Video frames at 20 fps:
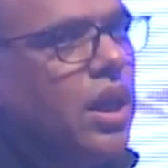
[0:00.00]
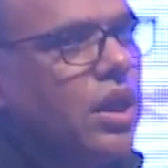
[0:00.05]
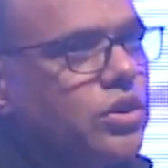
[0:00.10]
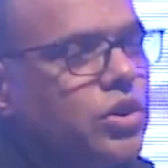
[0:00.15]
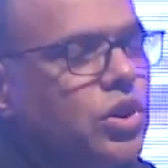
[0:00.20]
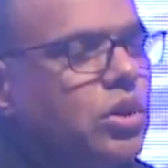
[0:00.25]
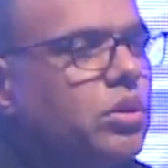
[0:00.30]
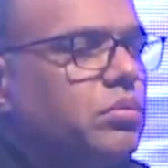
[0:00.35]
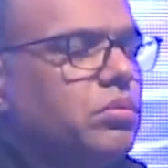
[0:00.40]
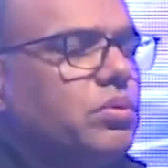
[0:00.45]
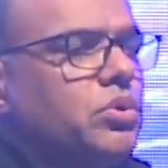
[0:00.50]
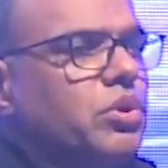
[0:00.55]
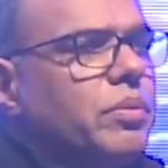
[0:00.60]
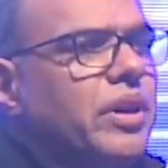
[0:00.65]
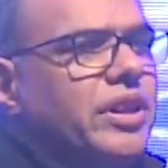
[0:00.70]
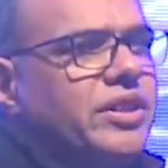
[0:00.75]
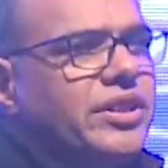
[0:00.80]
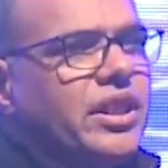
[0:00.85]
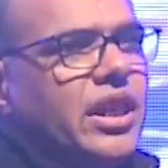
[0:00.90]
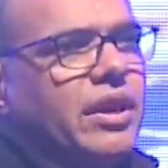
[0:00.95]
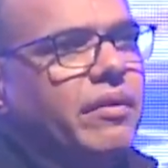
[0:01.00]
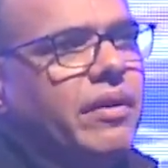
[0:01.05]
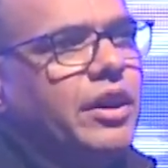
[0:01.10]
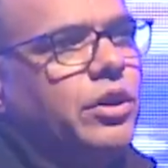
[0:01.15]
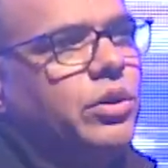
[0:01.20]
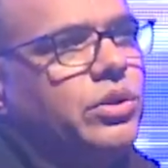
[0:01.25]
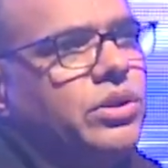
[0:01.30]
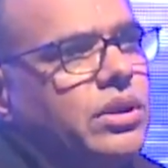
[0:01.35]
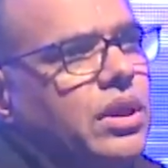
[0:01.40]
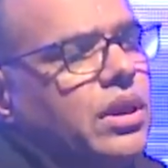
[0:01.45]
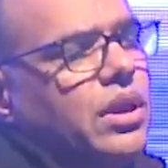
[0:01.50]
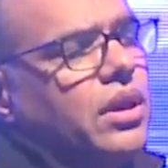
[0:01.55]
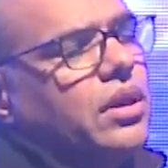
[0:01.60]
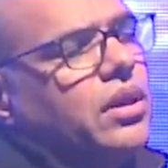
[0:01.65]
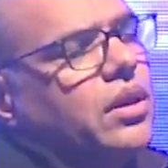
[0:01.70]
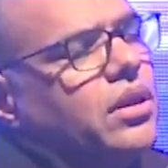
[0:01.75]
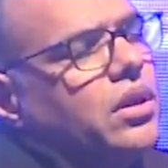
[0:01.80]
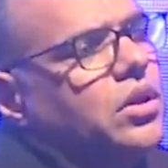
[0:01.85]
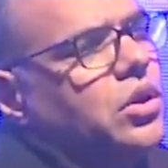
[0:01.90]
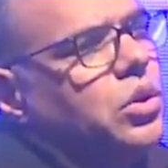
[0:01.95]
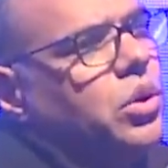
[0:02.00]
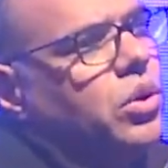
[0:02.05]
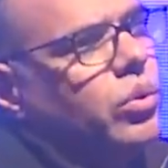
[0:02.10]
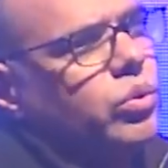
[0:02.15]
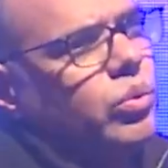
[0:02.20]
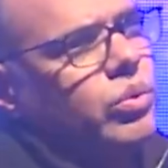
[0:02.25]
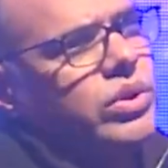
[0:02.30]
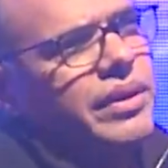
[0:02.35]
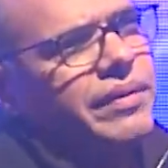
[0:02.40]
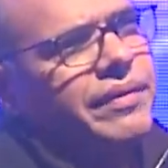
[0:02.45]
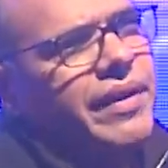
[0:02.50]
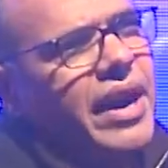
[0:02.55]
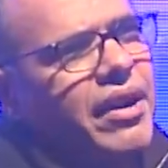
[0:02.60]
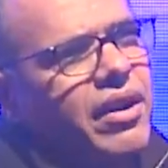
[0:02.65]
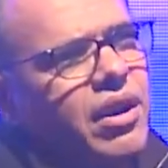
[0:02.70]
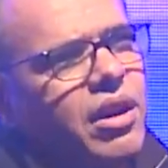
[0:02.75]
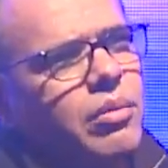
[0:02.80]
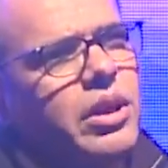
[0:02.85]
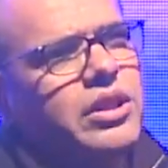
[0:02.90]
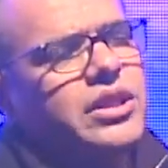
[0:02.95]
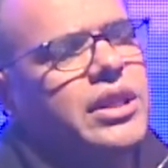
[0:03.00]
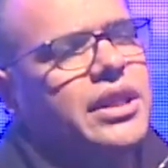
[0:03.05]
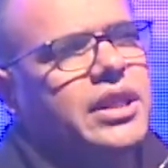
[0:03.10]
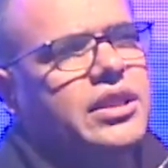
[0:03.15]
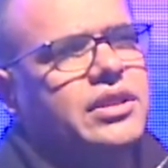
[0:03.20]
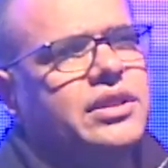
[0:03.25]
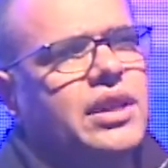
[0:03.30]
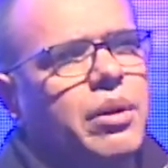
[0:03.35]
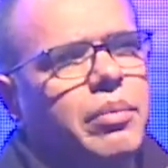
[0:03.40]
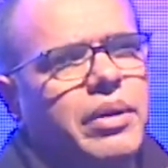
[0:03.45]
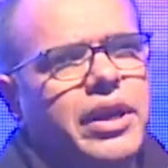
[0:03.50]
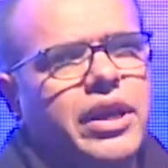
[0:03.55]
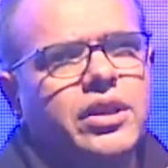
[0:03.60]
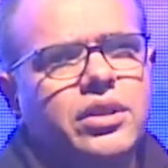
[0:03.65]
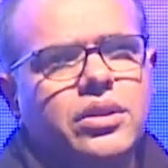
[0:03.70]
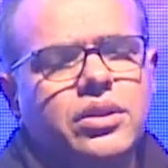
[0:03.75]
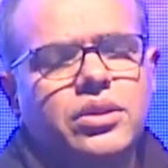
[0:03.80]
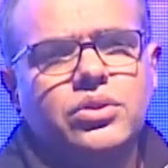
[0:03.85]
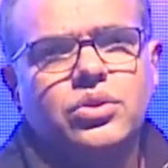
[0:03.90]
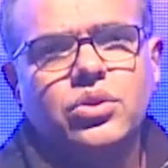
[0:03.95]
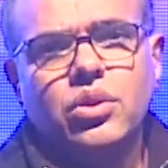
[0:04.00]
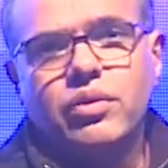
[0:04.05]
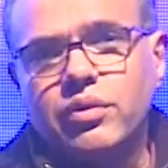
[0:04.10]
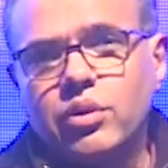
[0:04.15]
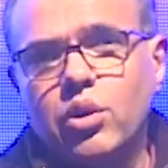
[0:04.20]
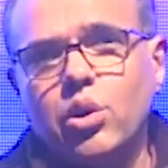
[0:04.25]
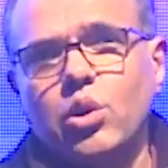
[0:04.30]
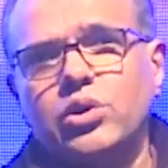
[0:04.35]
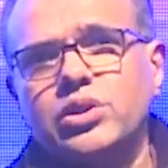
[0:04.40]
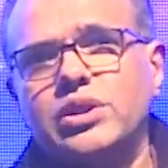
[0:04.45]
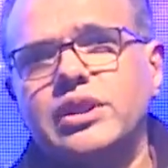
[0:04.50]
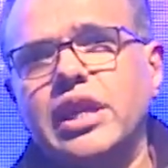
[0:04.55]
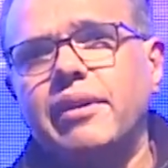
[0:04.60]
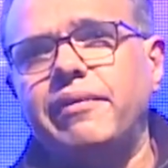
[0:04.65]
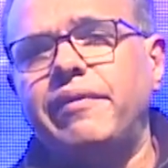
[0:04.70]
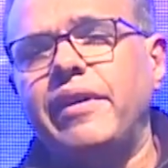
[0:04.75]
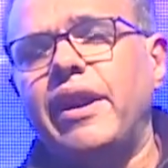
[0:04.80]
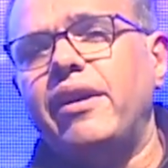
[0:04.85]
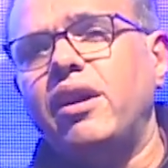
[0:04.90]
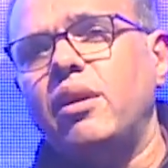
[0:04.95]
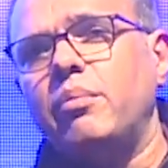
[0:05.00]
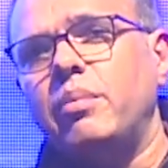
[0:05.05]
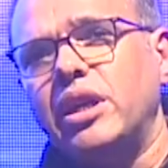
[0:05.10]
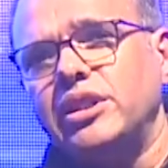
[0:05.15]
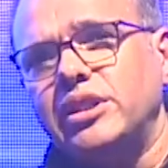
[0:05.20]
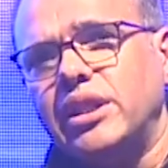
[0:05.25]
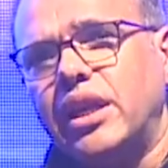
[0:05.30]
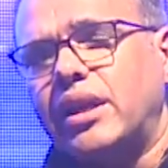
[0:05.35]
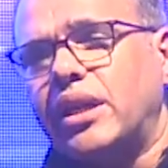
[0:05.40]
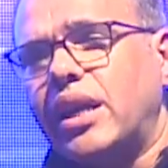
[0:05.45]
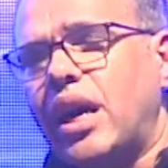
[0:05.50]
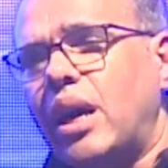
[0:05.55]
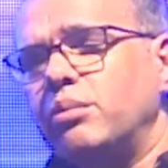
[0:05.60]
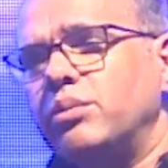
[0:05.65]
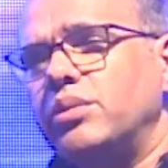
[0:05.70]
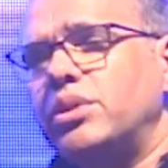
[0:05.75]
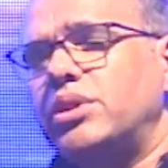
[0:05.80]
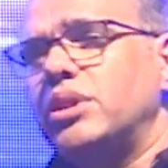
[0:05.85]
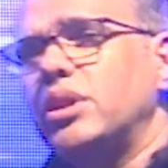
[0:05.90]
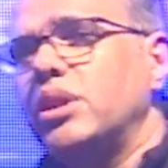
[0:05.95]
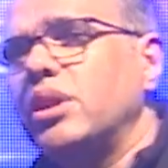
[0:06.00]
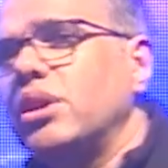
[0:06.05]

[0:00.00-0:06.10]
So basically, when you know the federal budget is coming, so of course that federal budget comes